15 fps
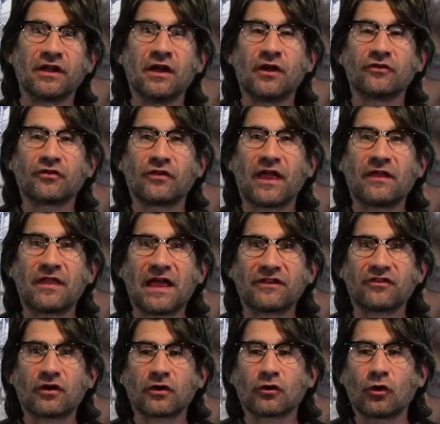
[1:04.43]
So that's
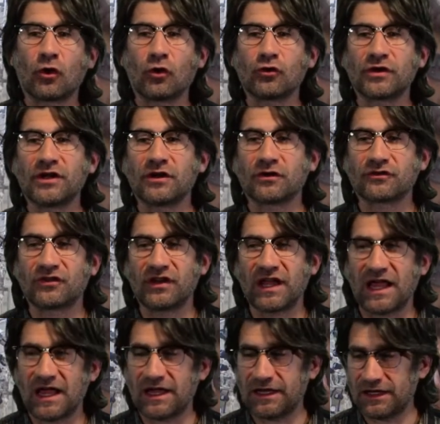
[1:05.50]
our goal here today. And